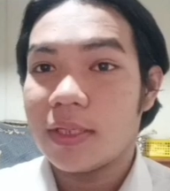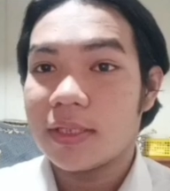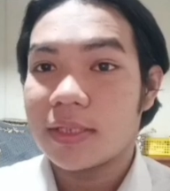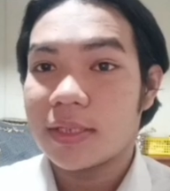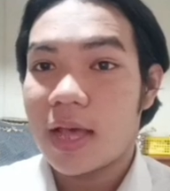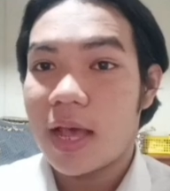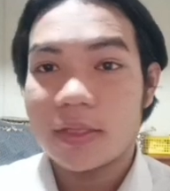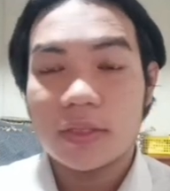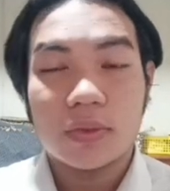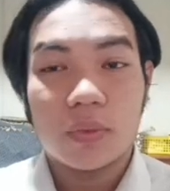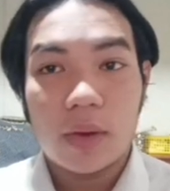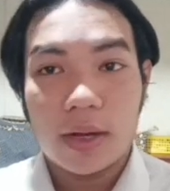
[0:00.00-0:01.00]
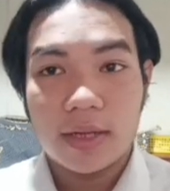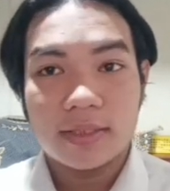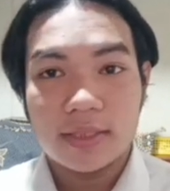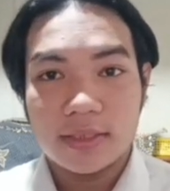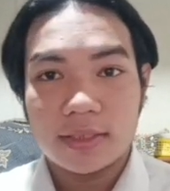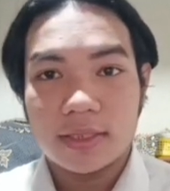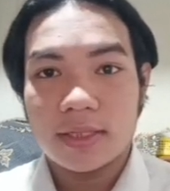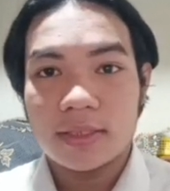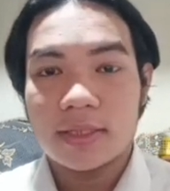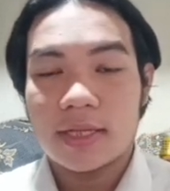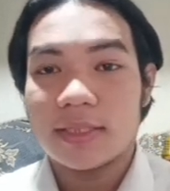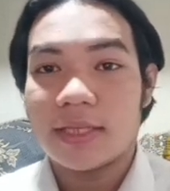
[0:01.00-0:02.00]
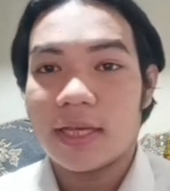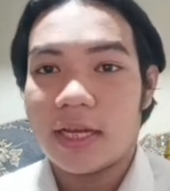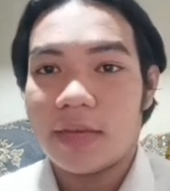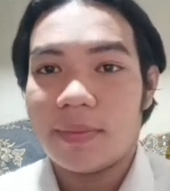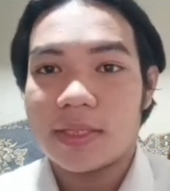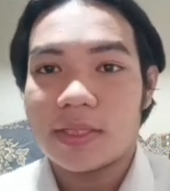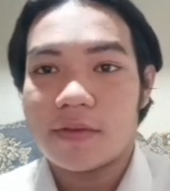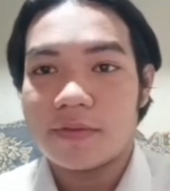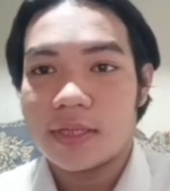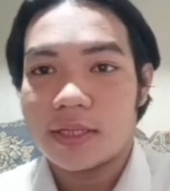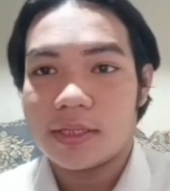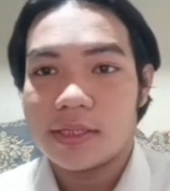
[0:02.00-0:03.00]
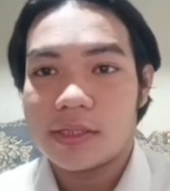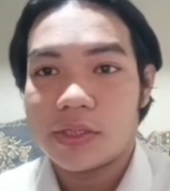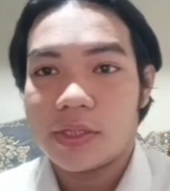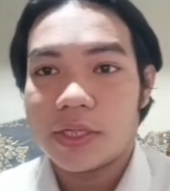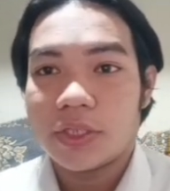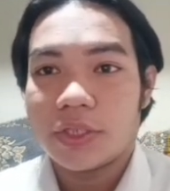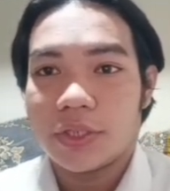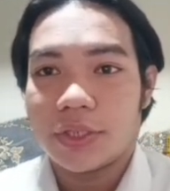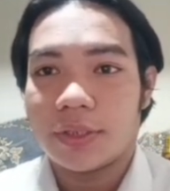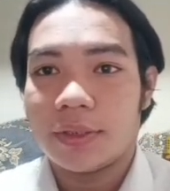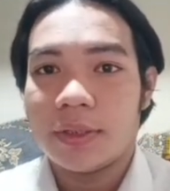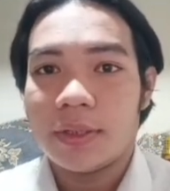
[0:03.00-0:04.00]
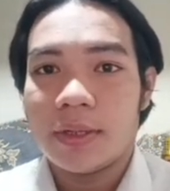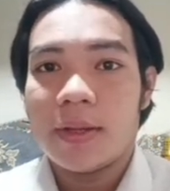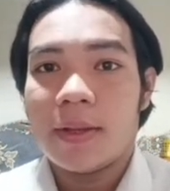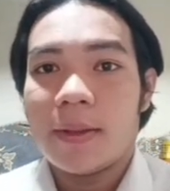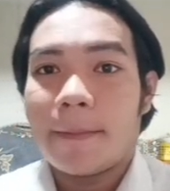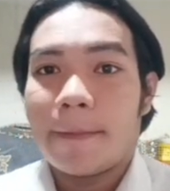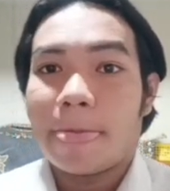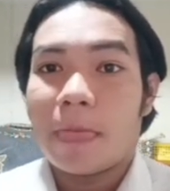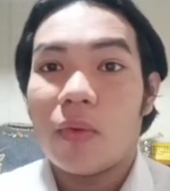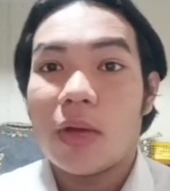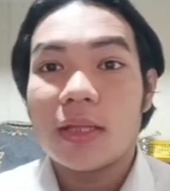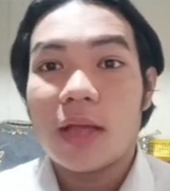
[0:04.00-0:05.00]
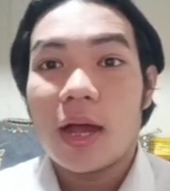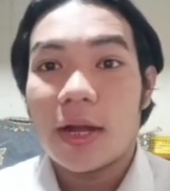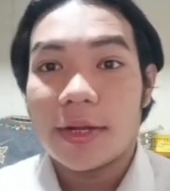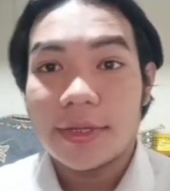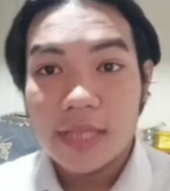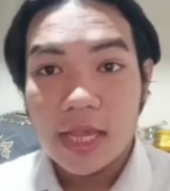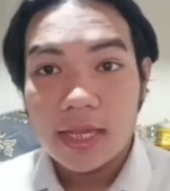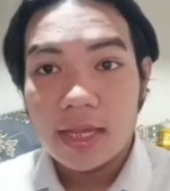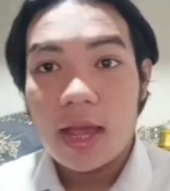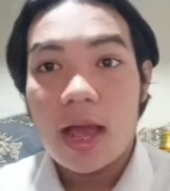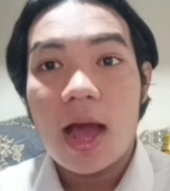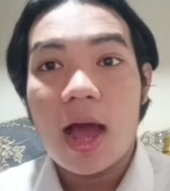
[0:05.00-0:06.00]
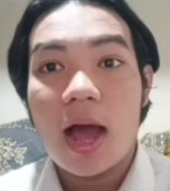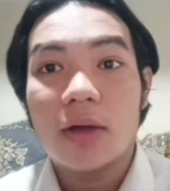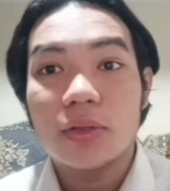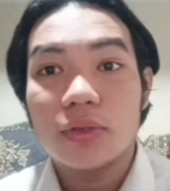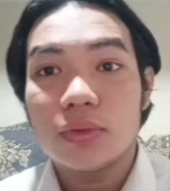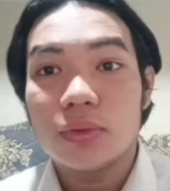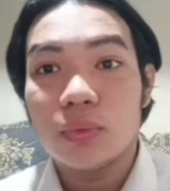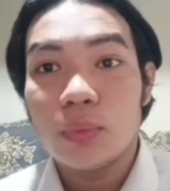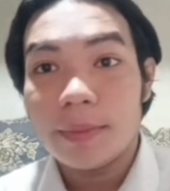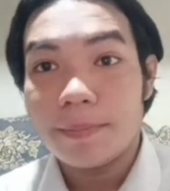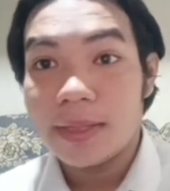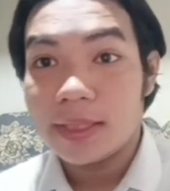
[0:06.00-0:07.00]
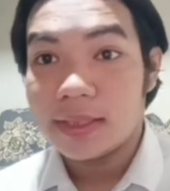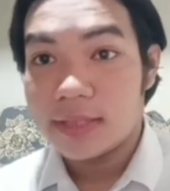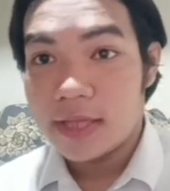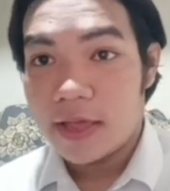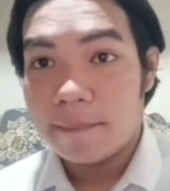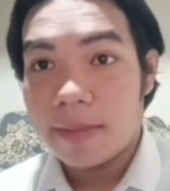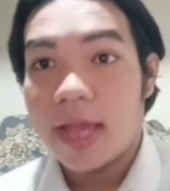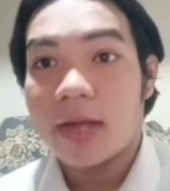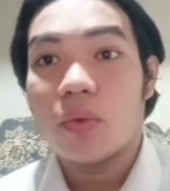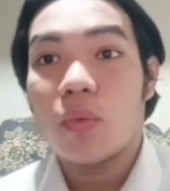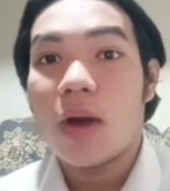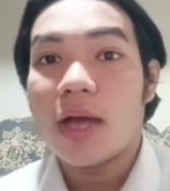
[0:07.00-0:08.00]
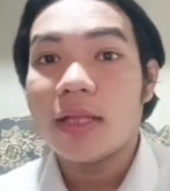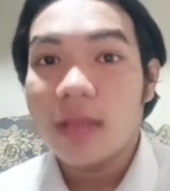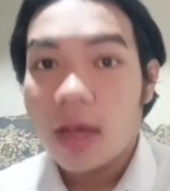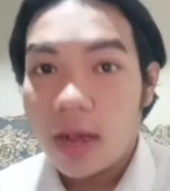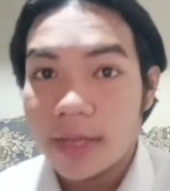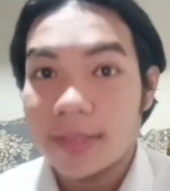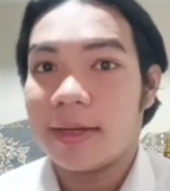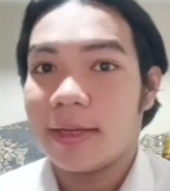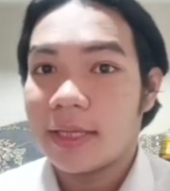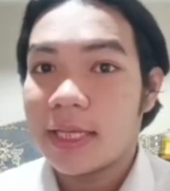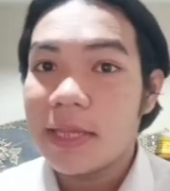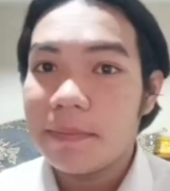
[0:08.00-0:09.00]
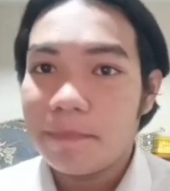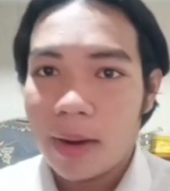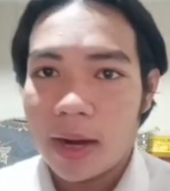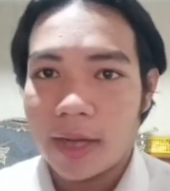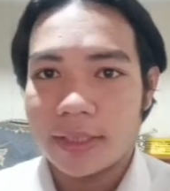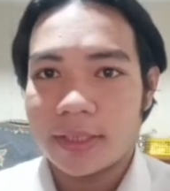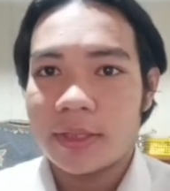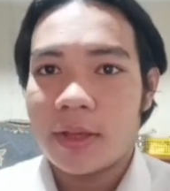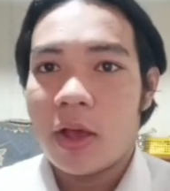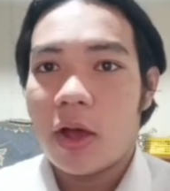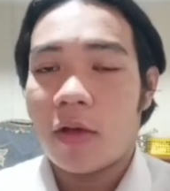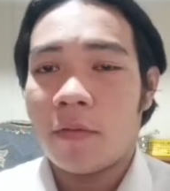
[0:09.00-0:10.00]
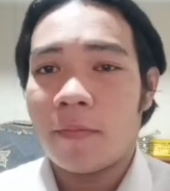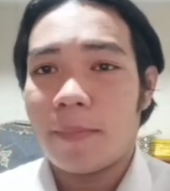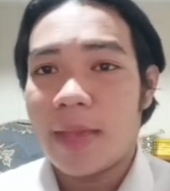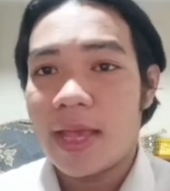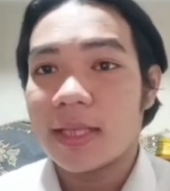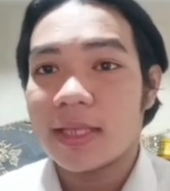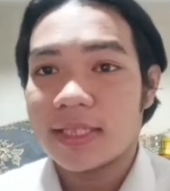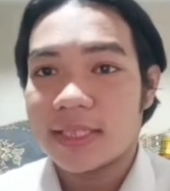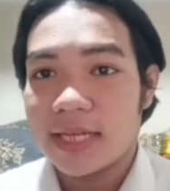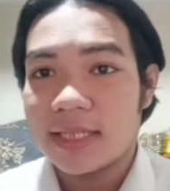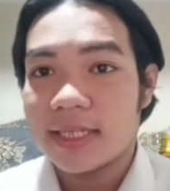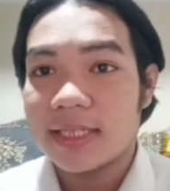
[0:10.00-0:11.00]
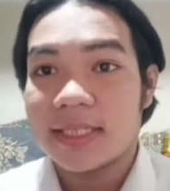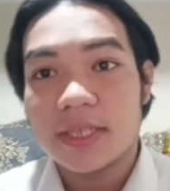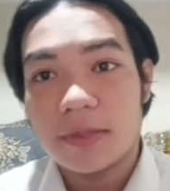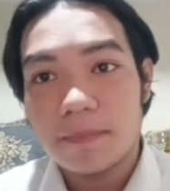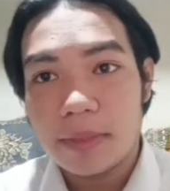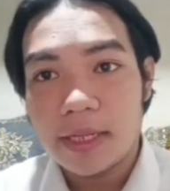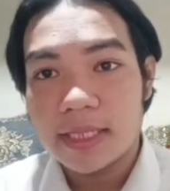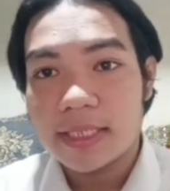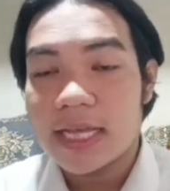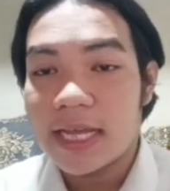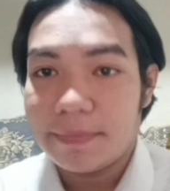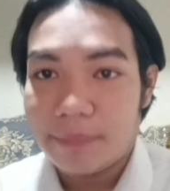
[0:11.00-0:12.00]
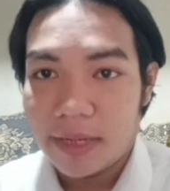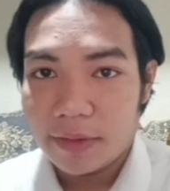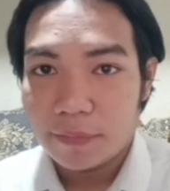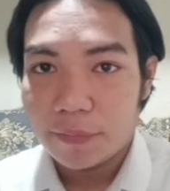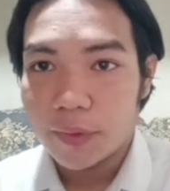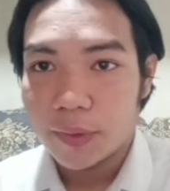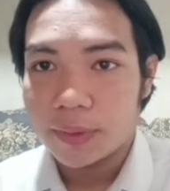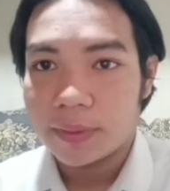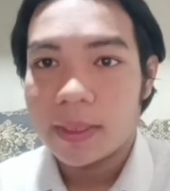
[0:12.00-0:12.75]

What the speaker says: discuss what is sentence and the elements of sentence structure. What are they, how do we build them, and what are key parts of make the sentence complete and meaningful.